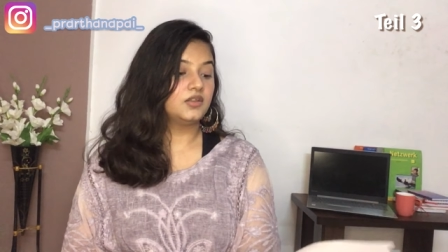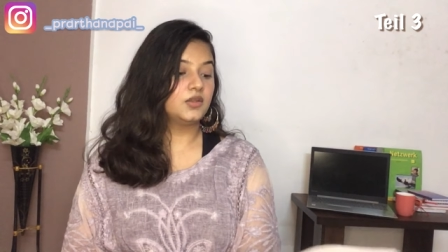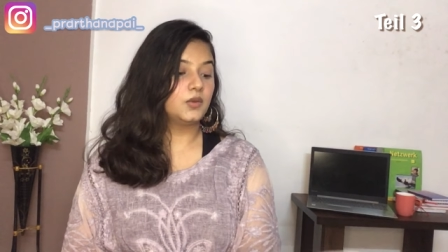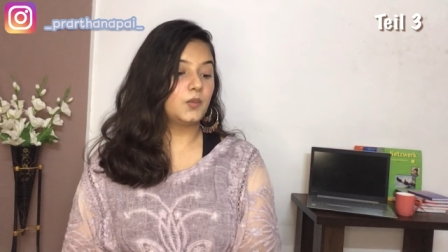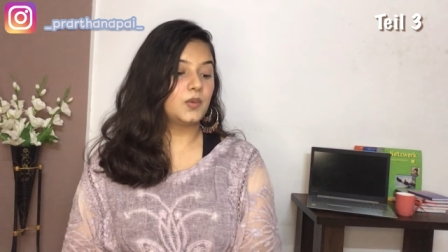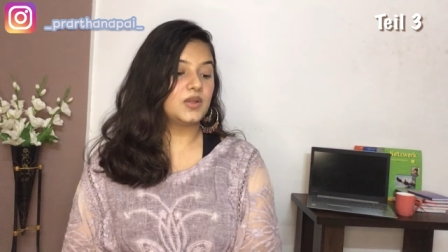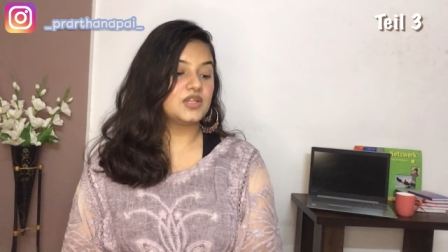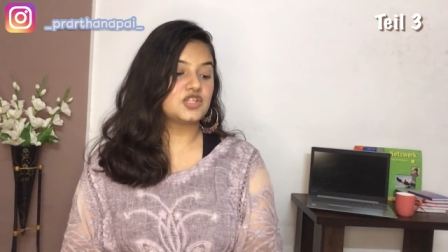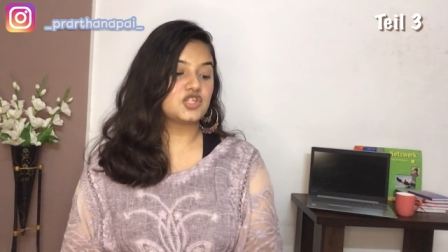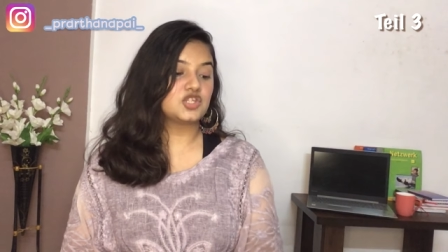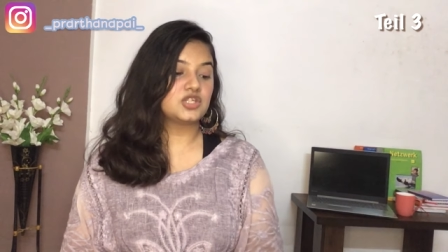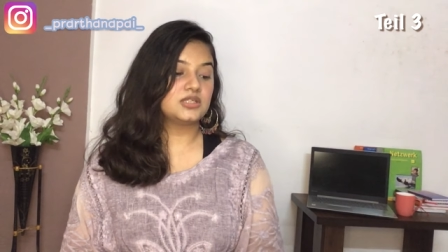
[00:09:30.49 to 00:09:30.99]

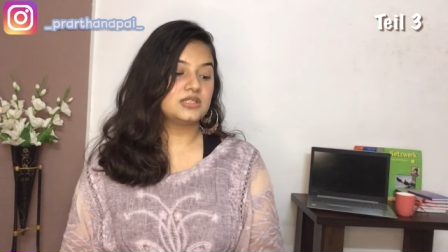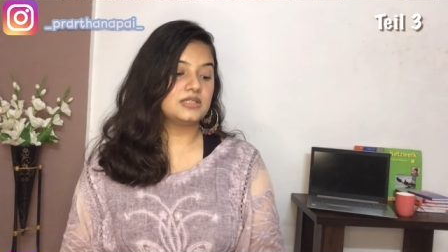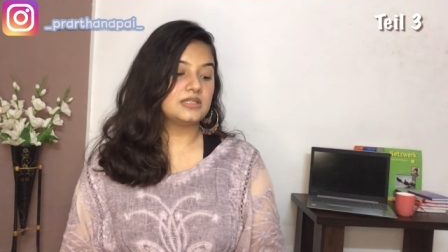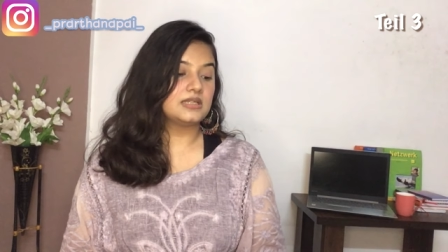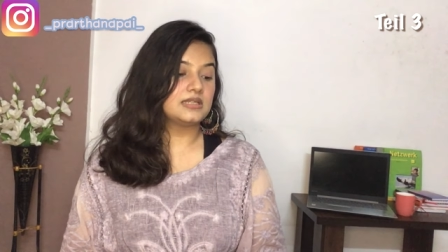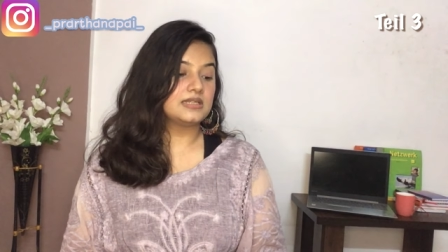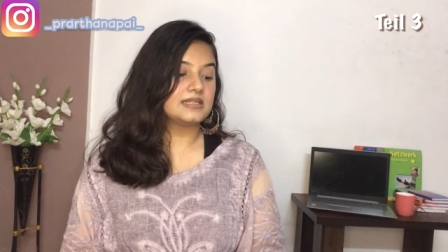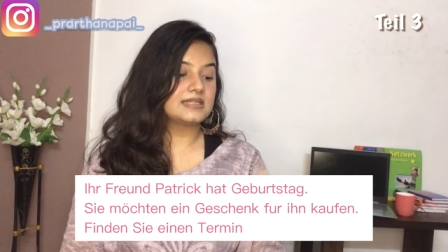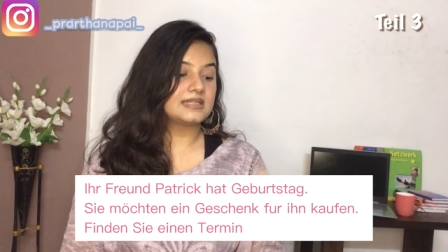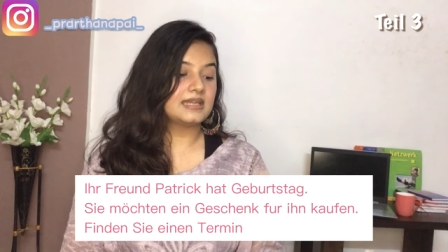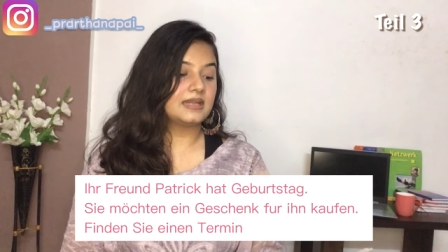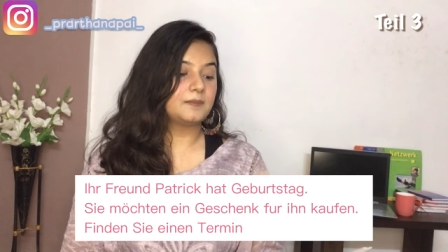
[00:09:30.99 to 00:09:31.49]
question
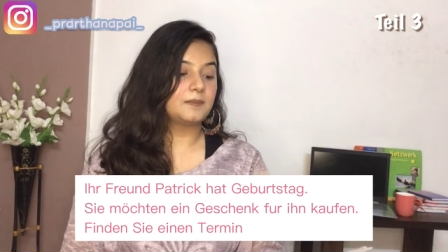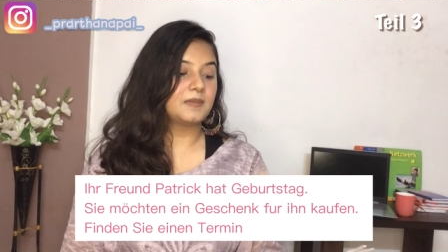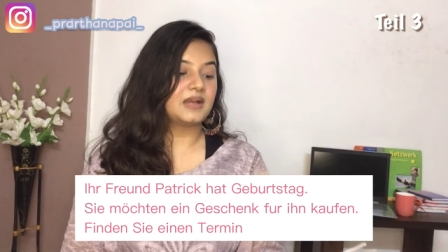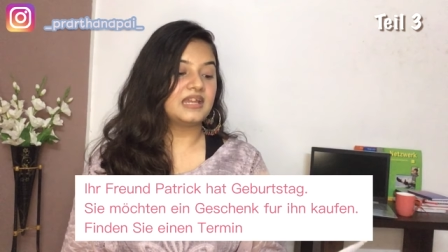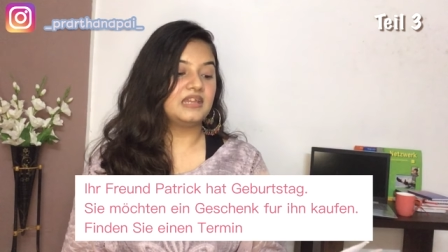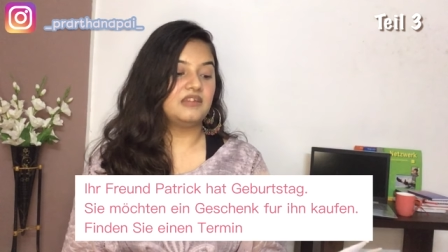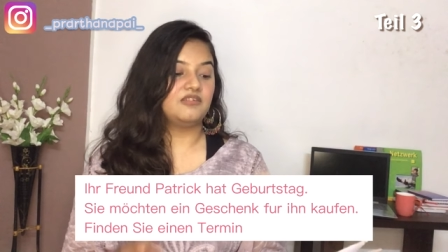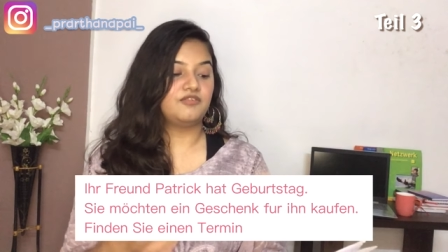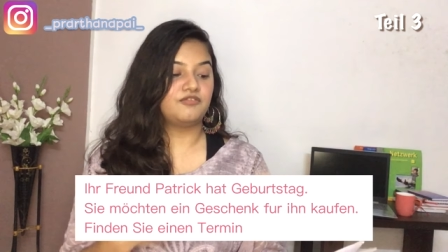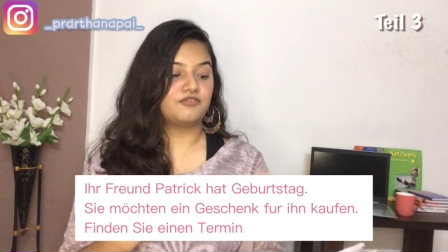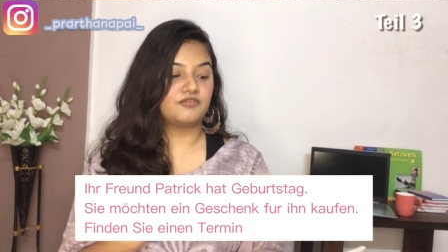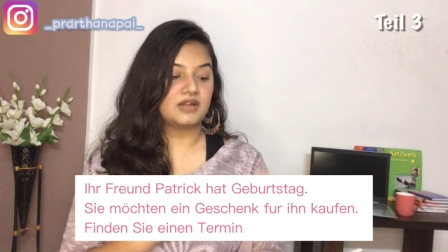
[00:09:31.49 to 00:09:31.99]
is that
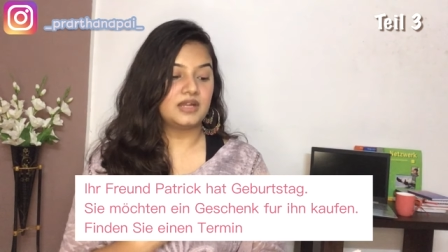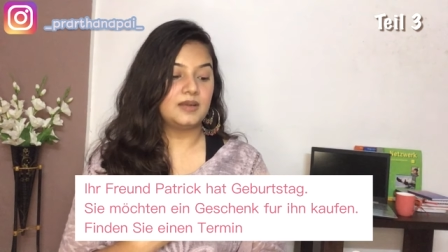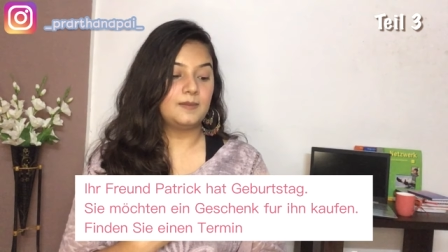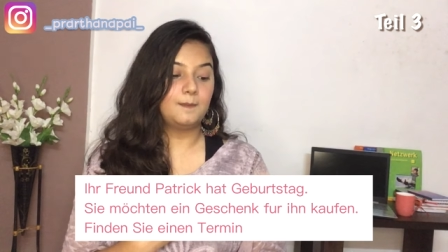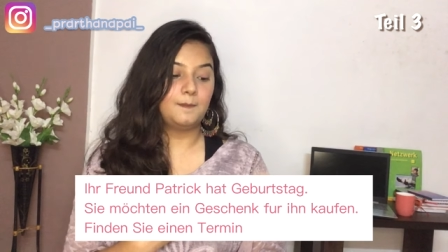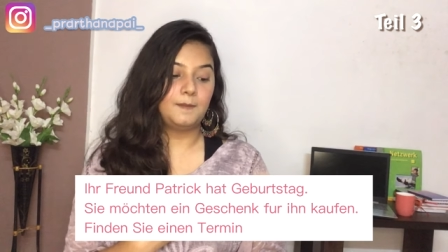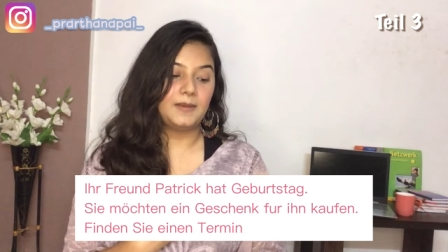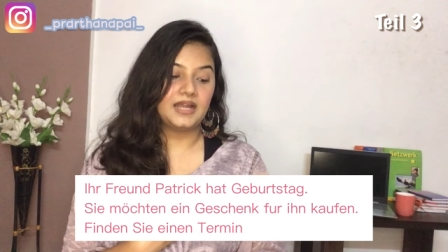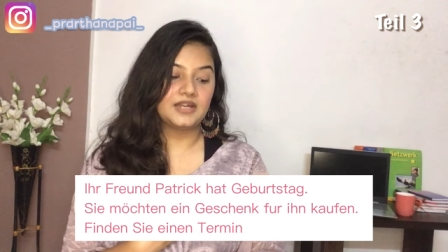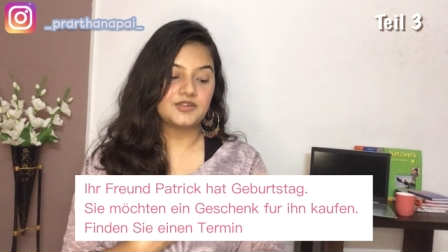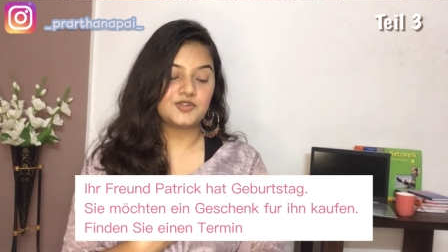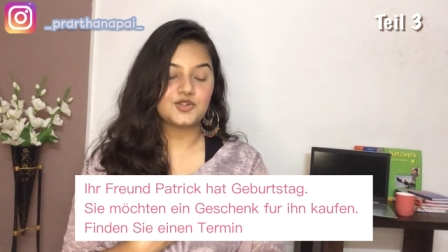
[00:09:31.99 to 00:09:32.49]
my friend
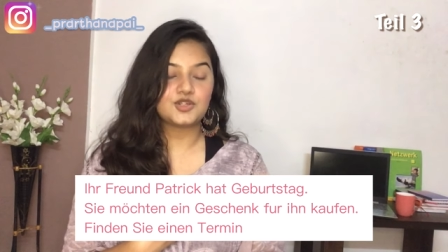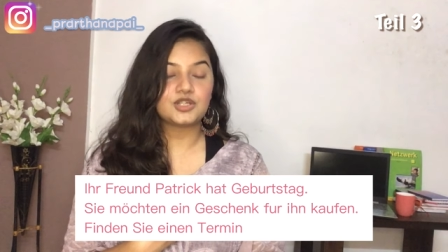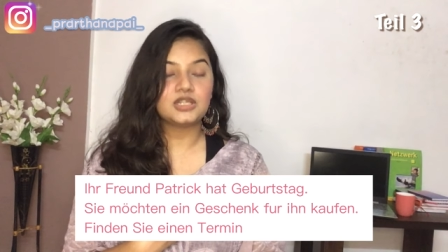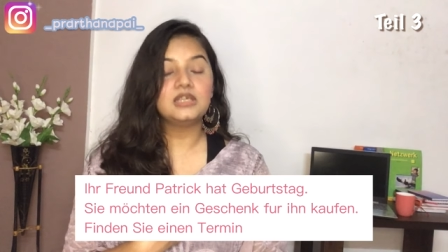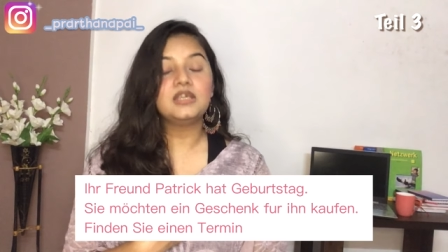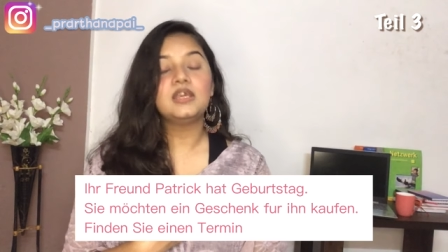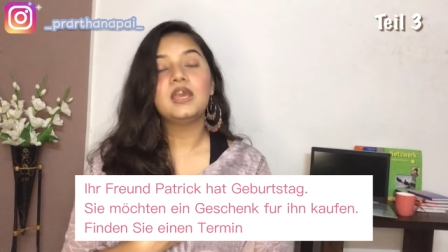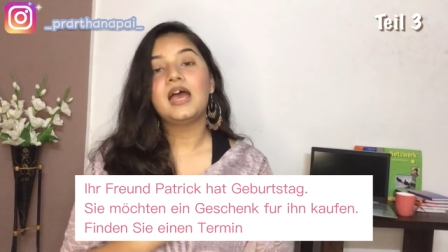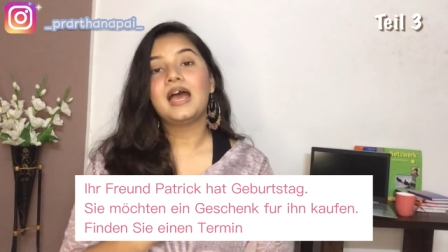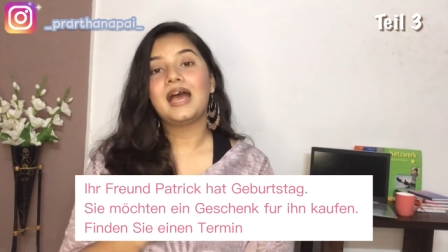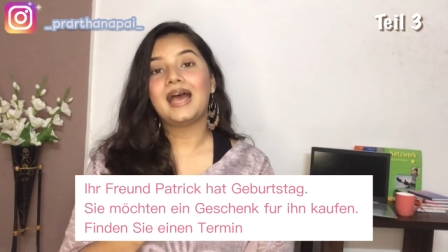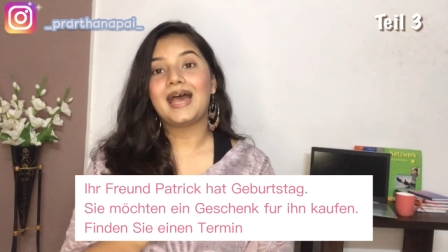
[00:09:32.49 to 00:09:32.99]
Patrick